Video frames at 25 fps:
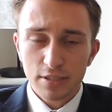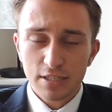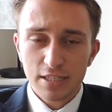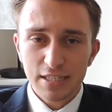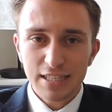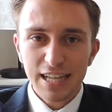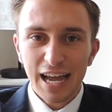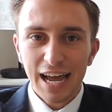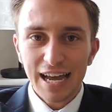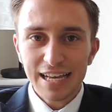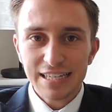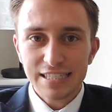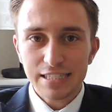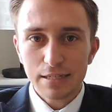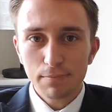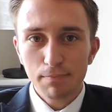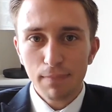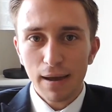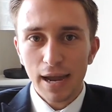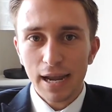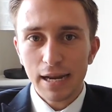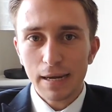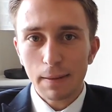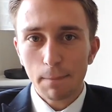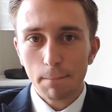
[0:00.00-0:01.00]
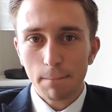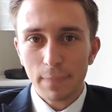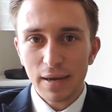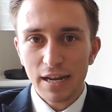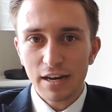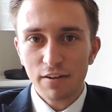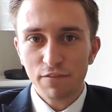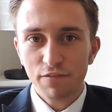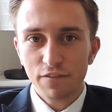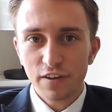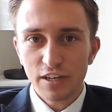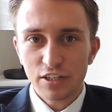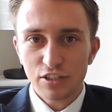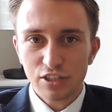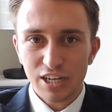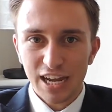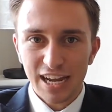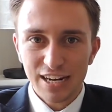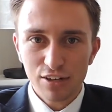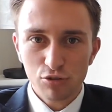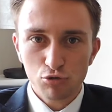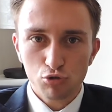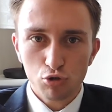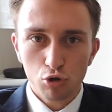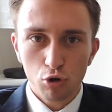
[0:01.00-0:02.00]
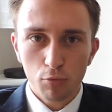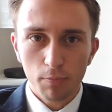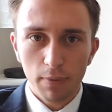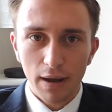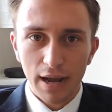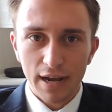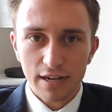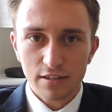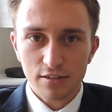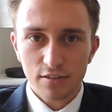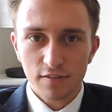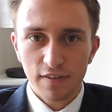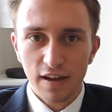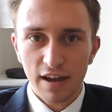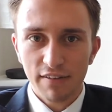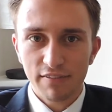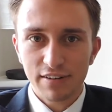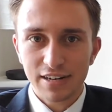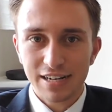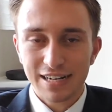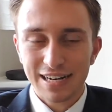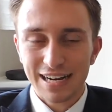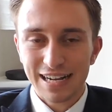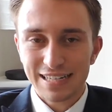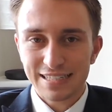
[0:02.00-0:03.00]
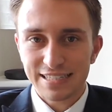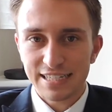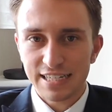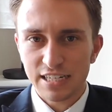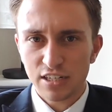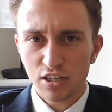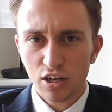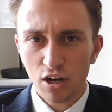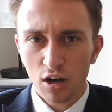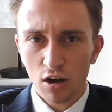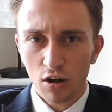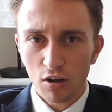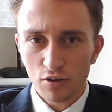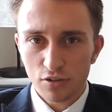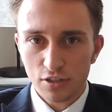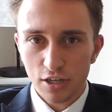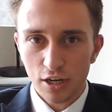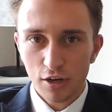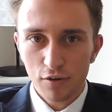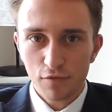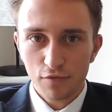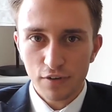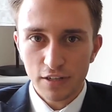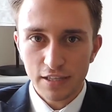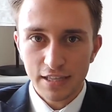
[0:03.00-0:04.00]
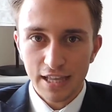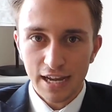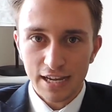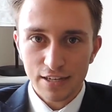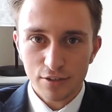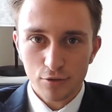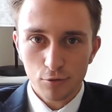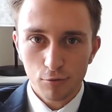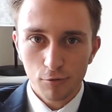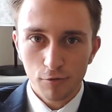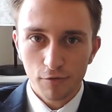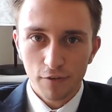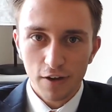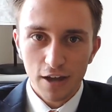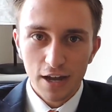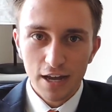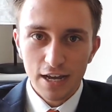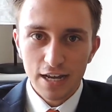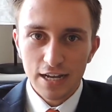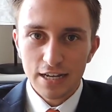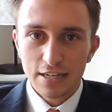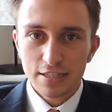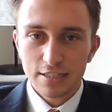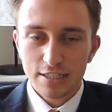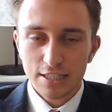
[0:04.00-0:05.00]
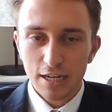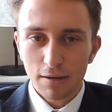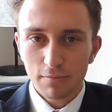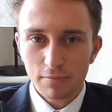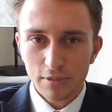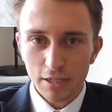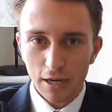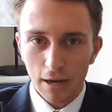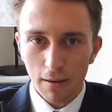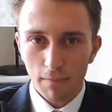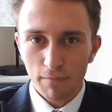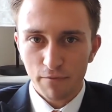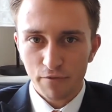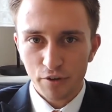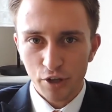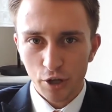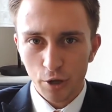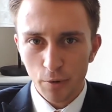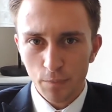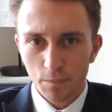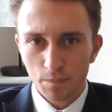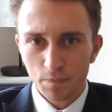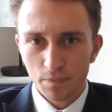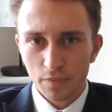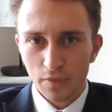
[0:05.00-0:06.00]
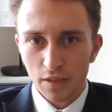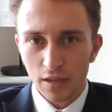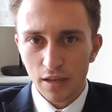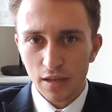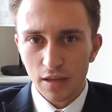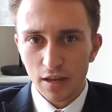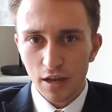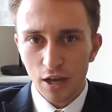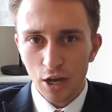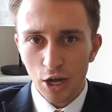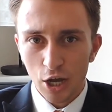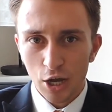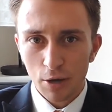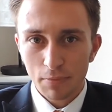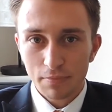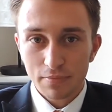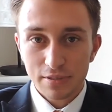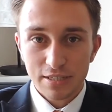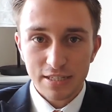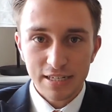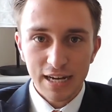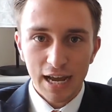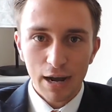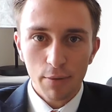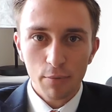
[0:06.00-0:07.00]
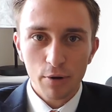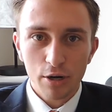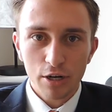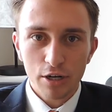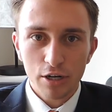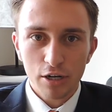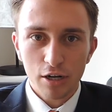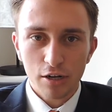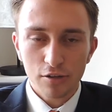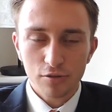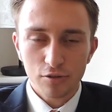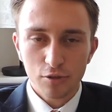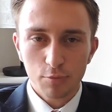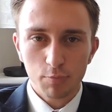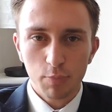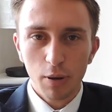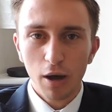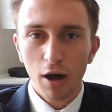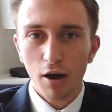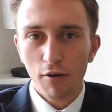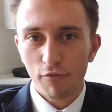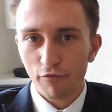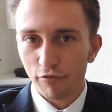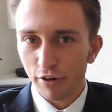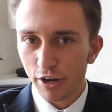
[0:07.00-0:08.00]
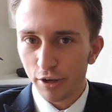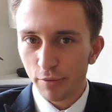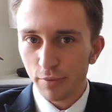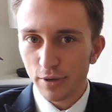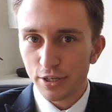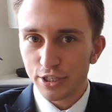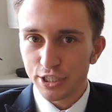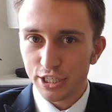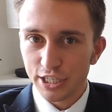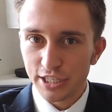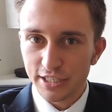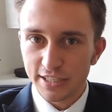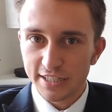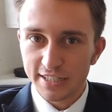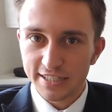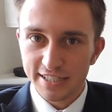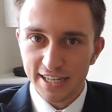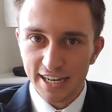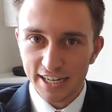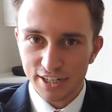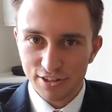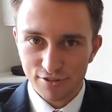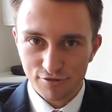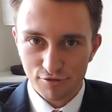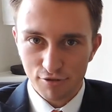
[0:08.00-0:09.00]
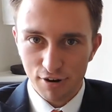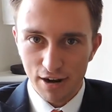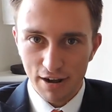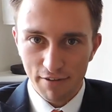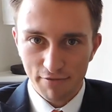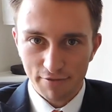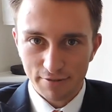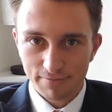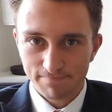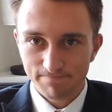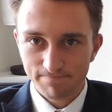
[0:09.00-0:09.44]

So that is the main benefits and drawbacks of having a classic car. So hopefully that sort of summed it up for you. So now we're going to go on to part 3, which is the test drive.